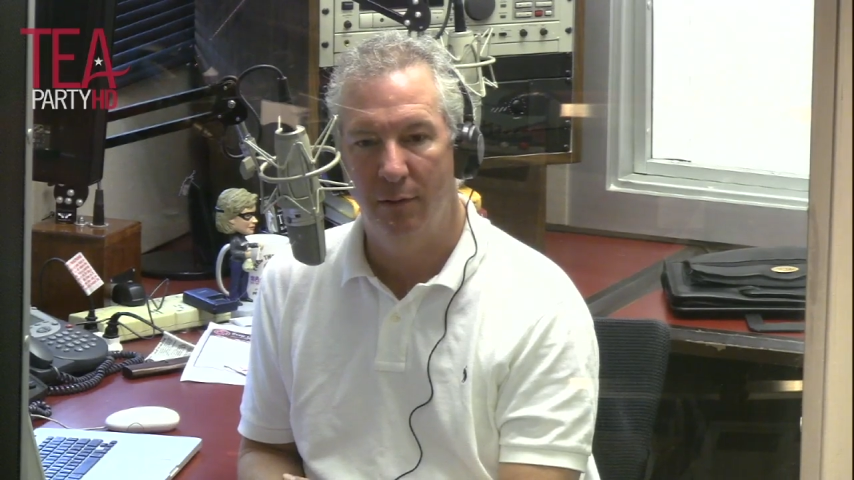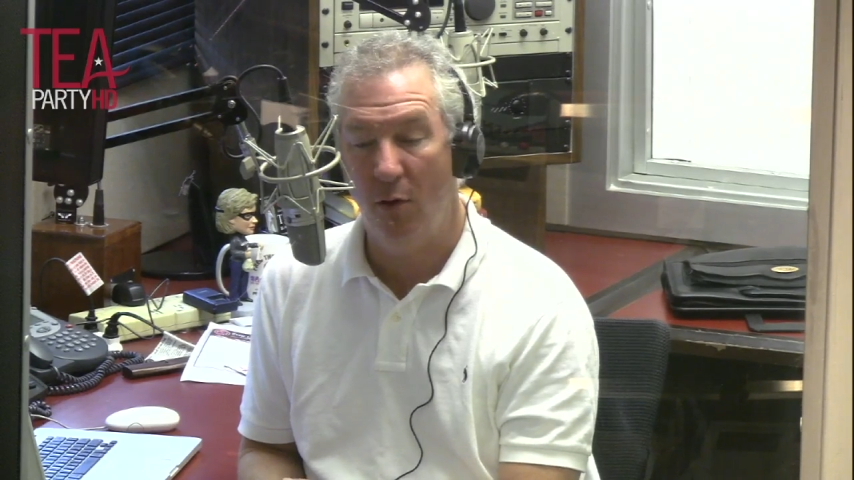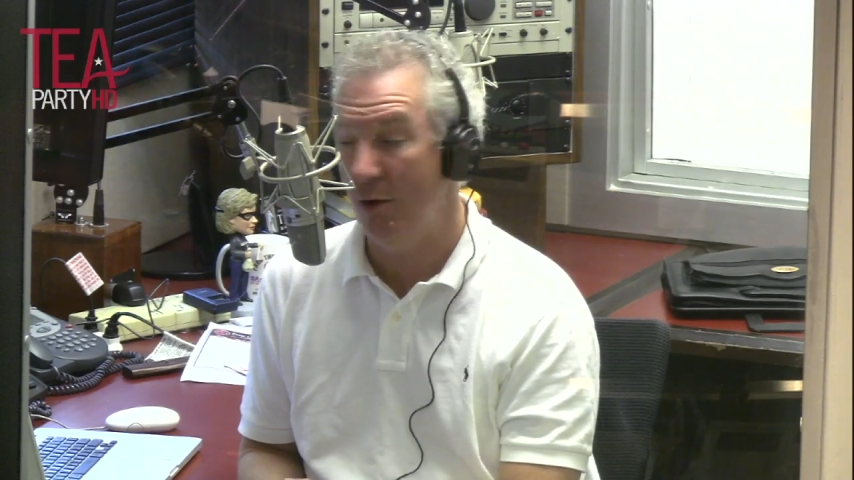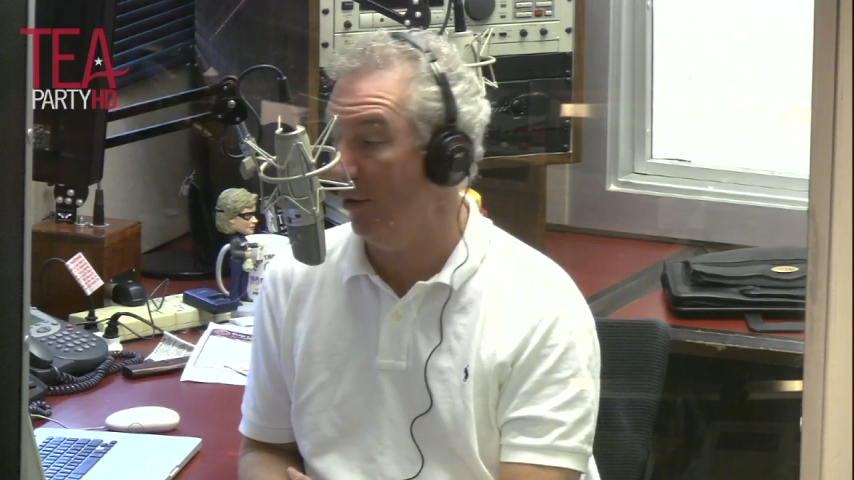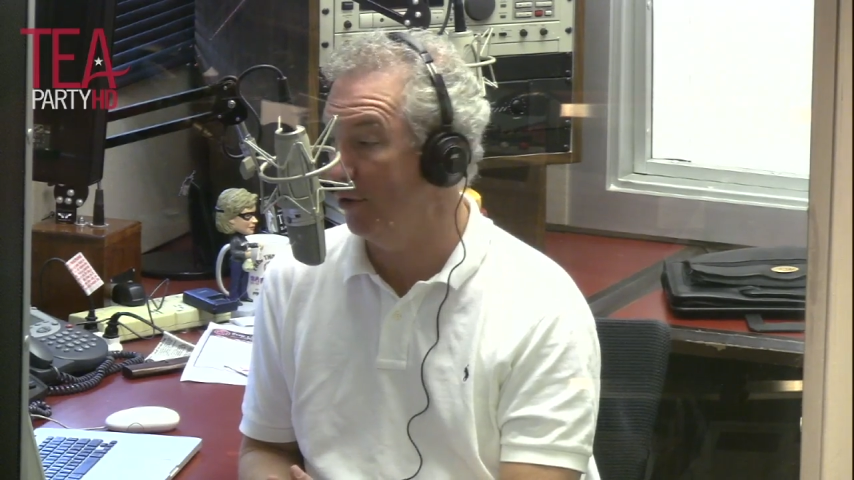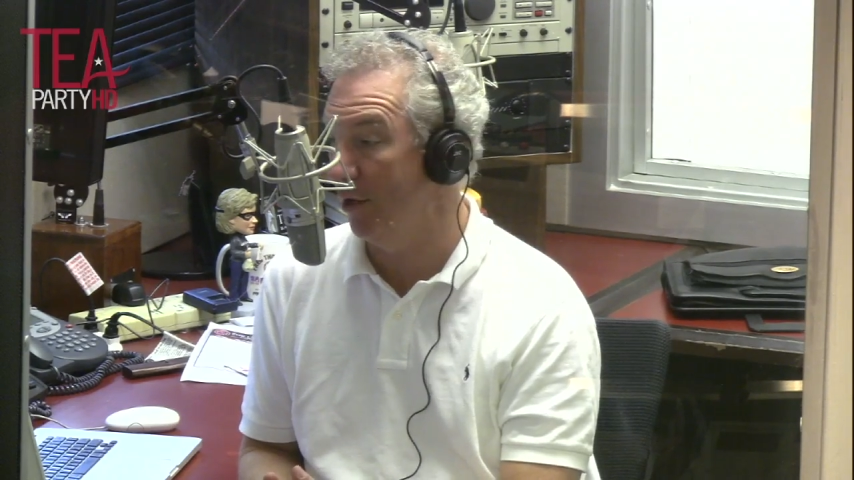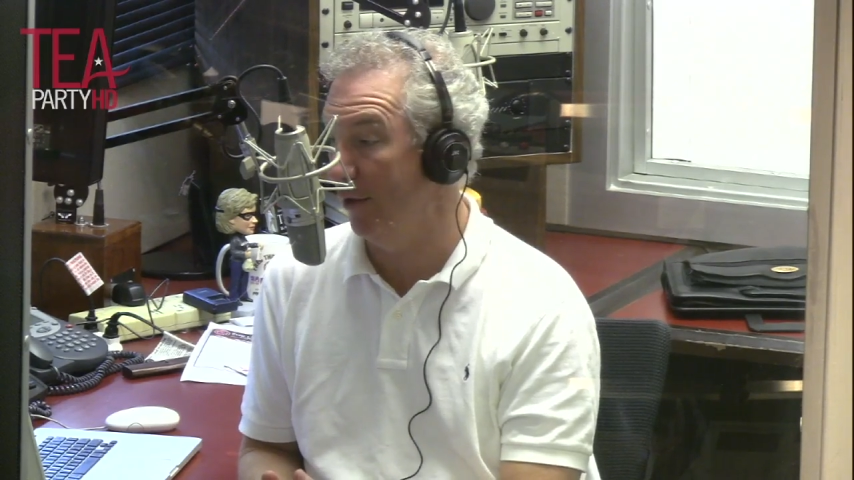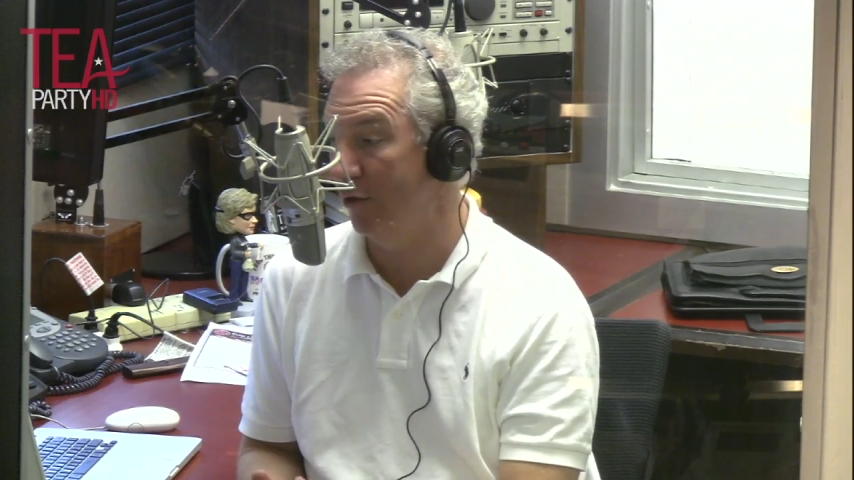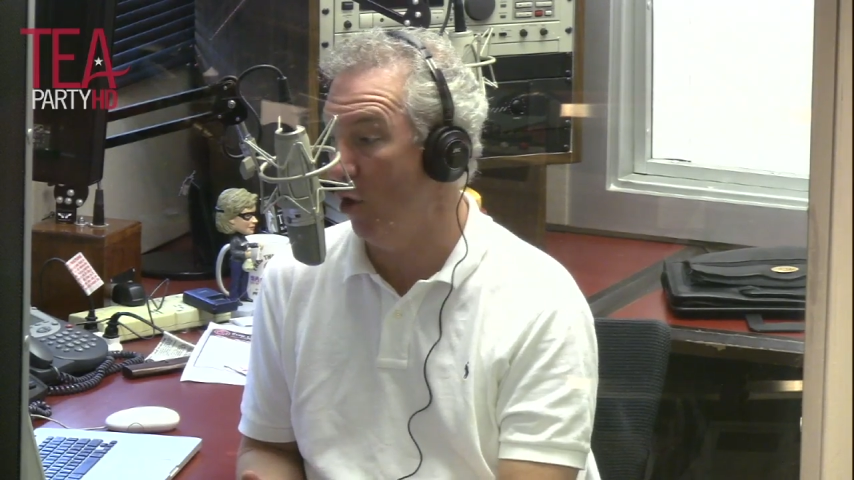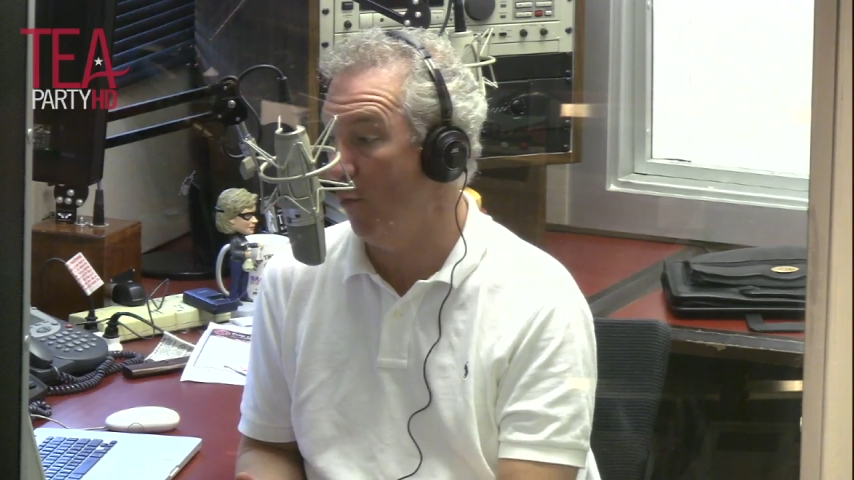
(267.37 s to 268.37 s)
Oh, I know.
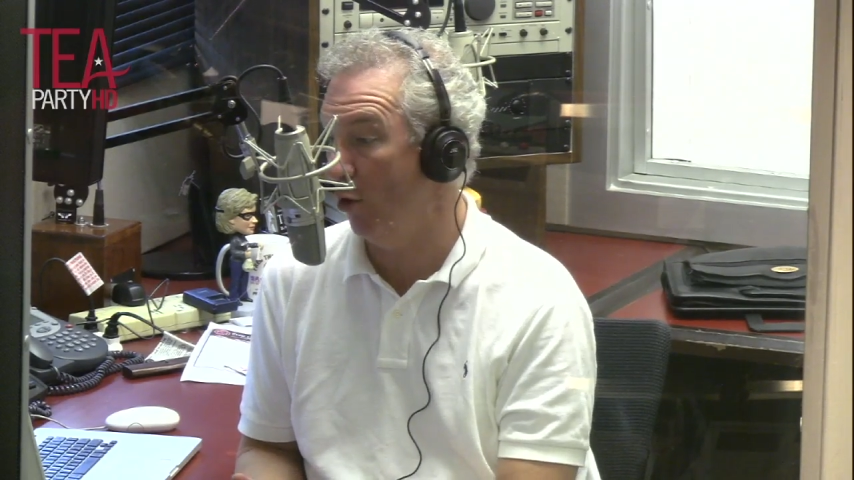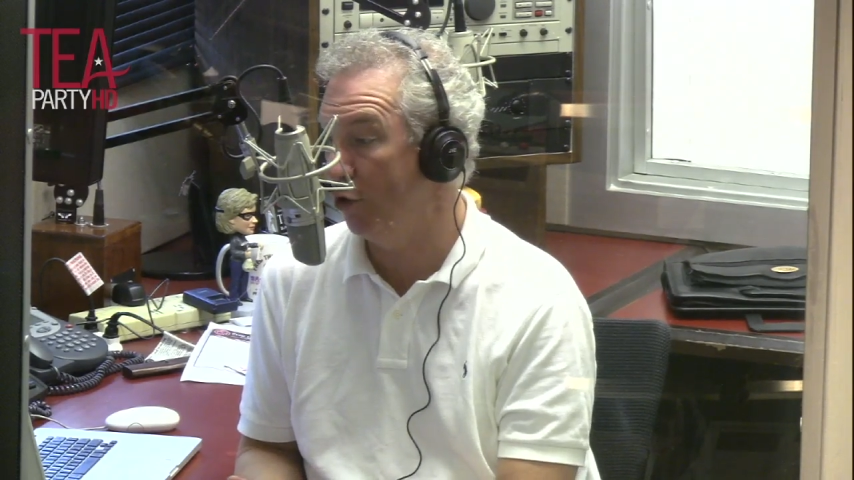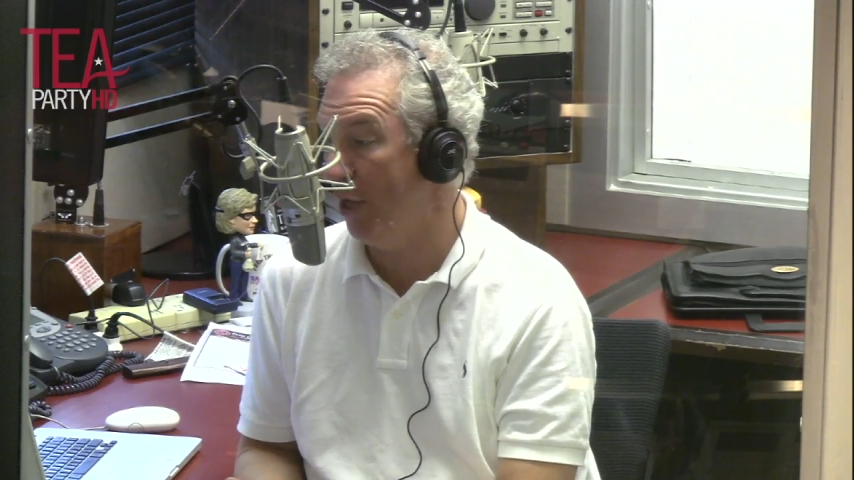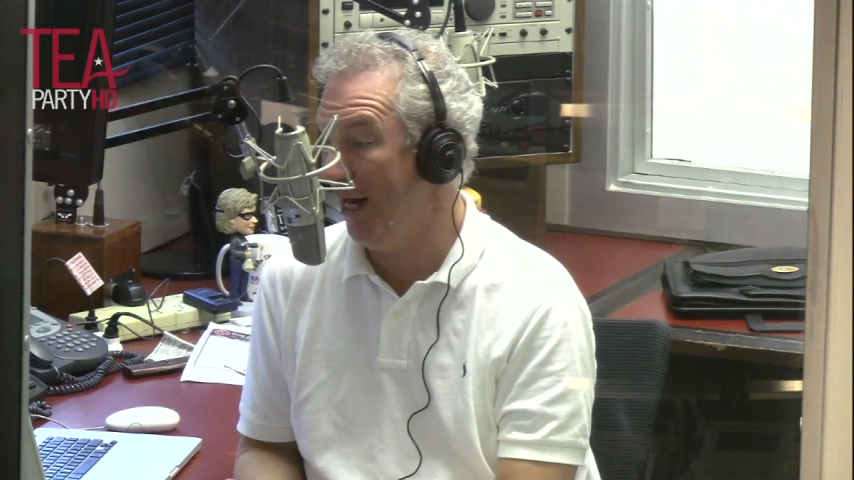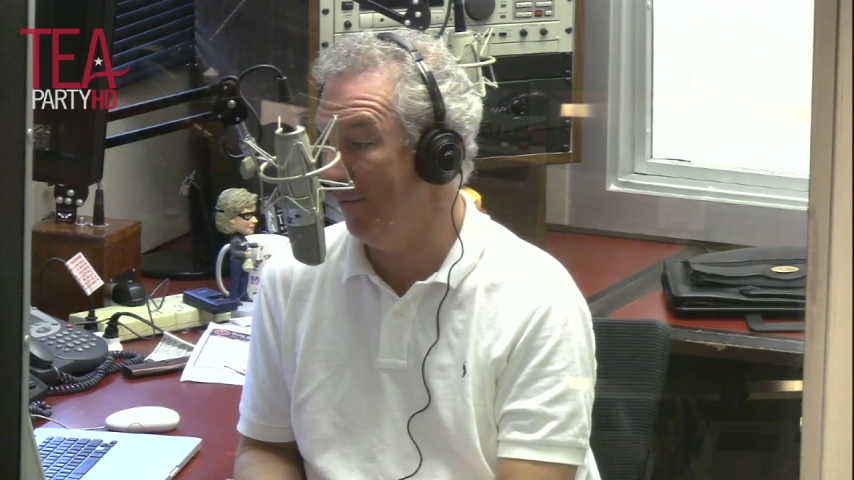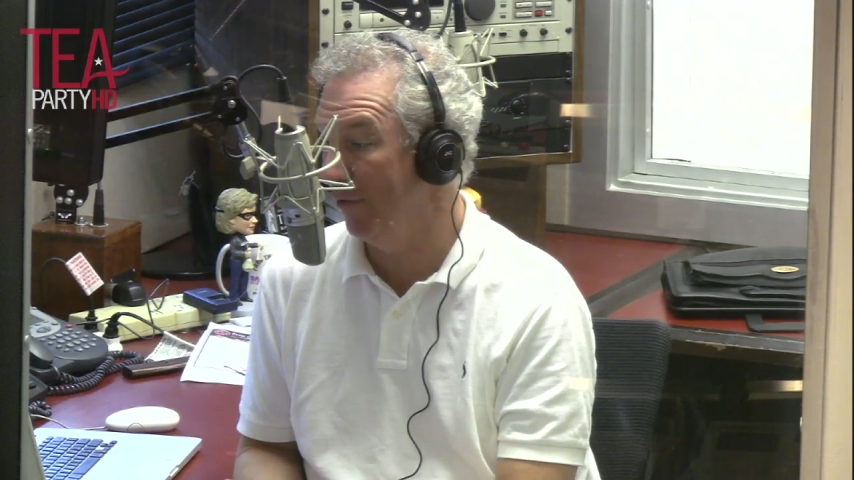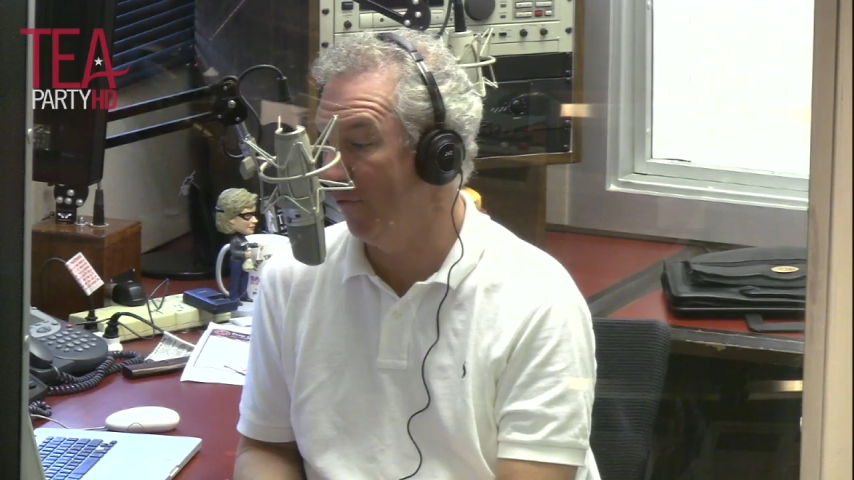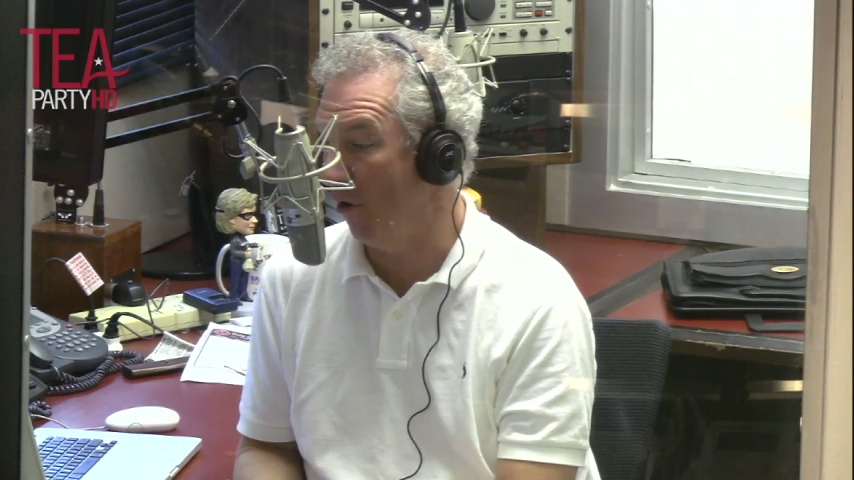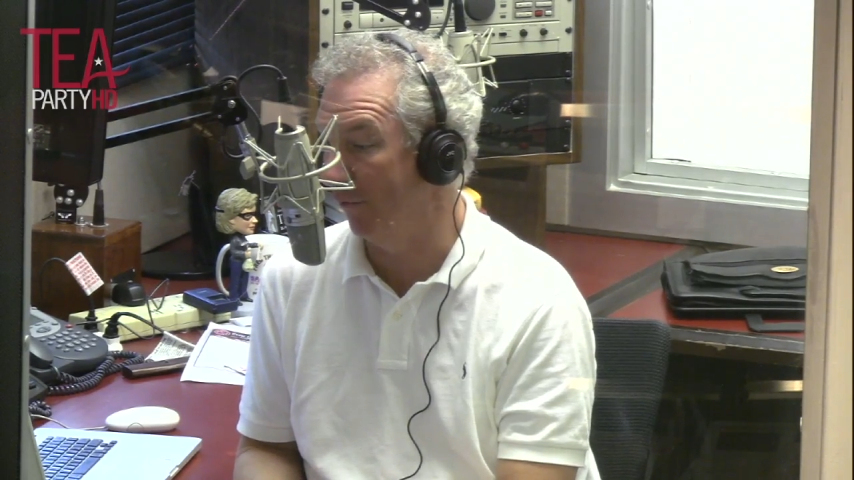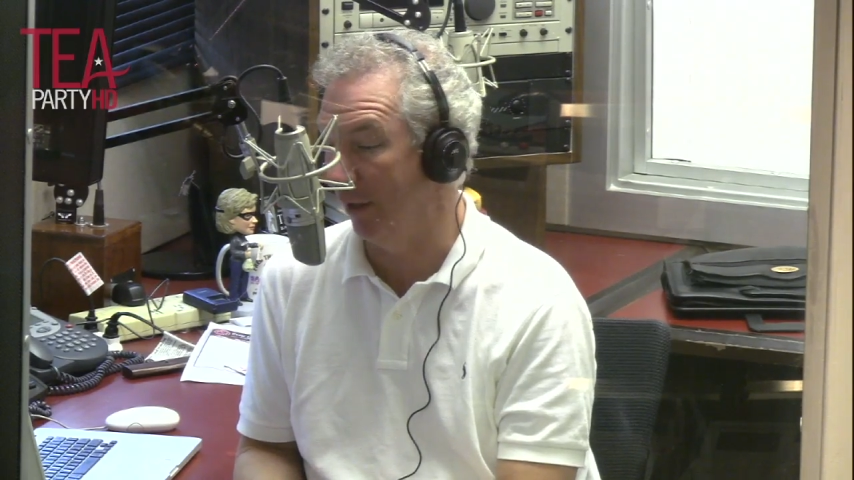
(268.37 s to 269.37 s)
There's no more shame
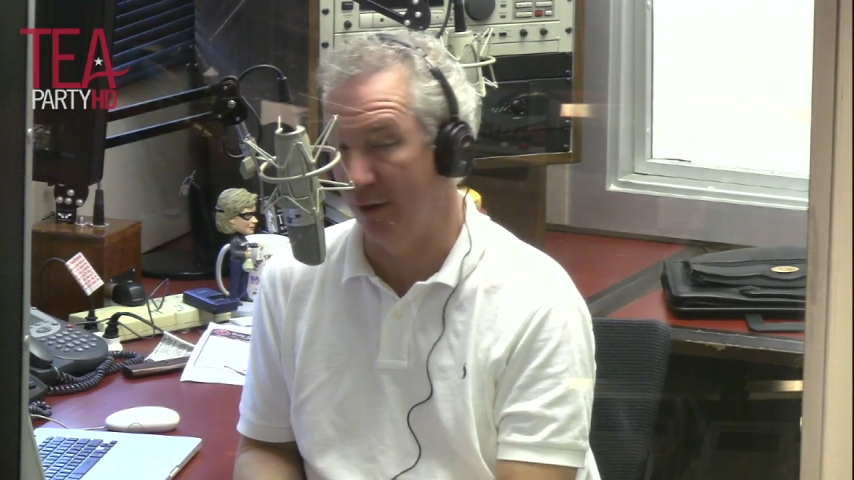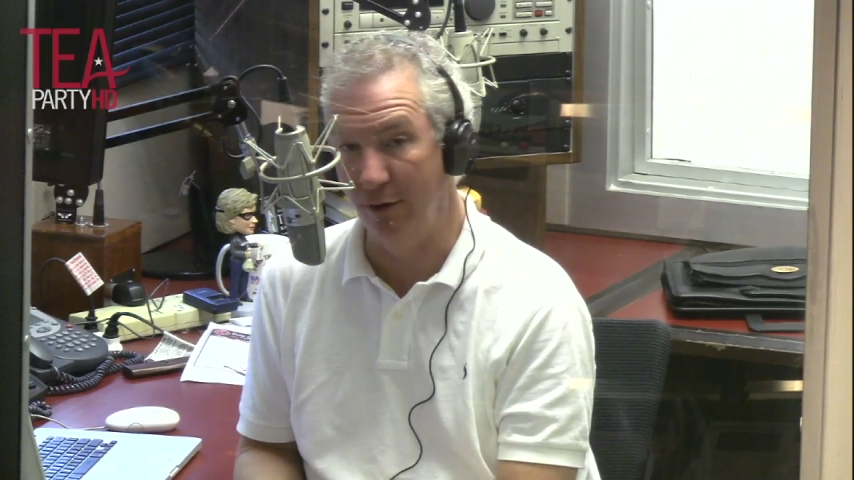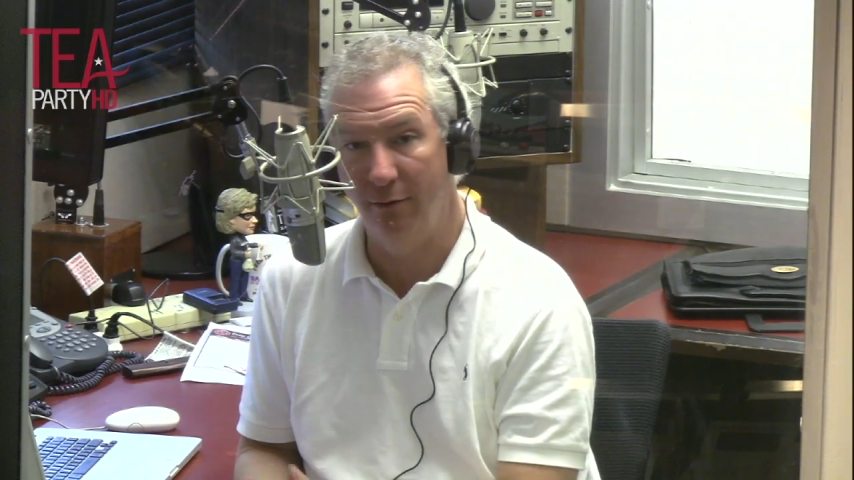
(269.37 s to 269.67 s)
involved in it.